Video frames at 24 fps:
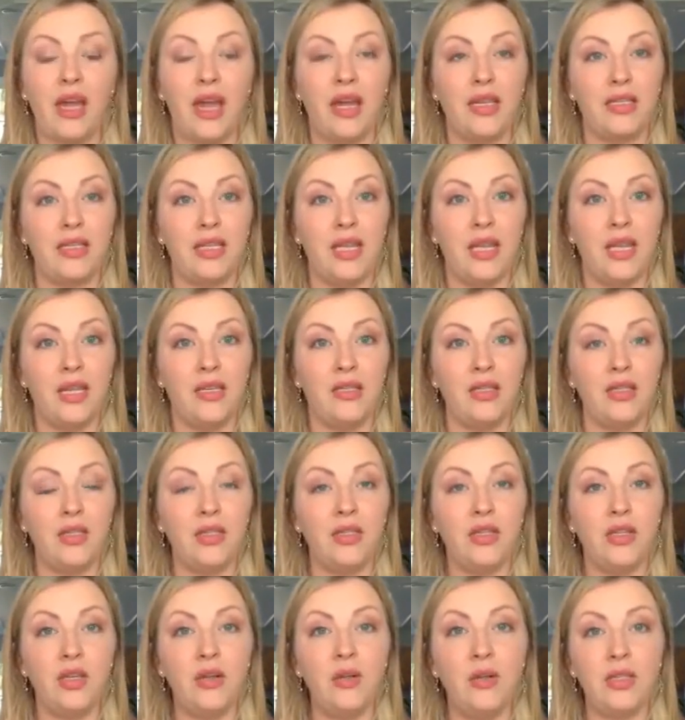that 10 to
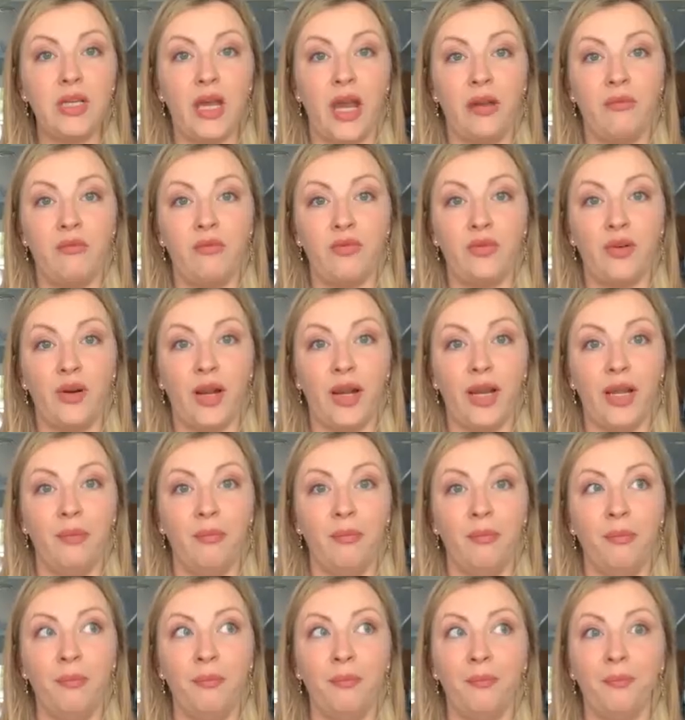2 time
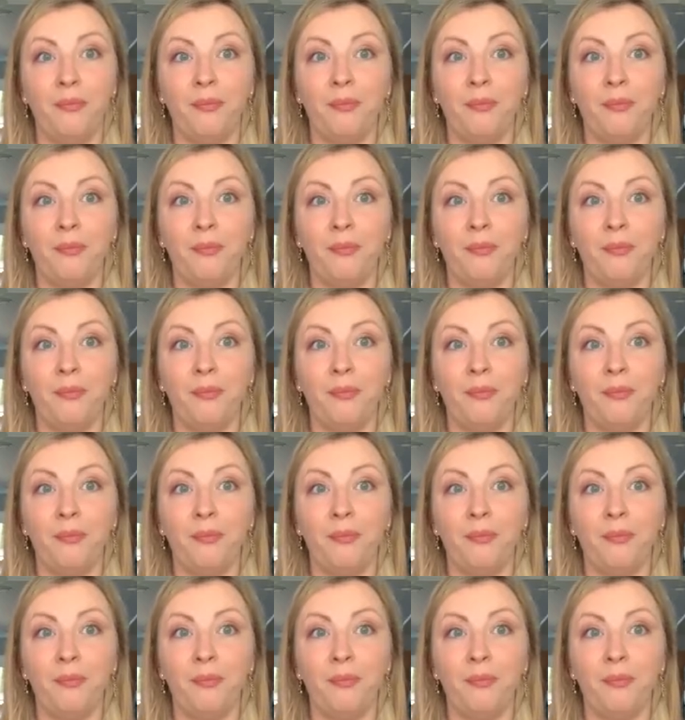frame,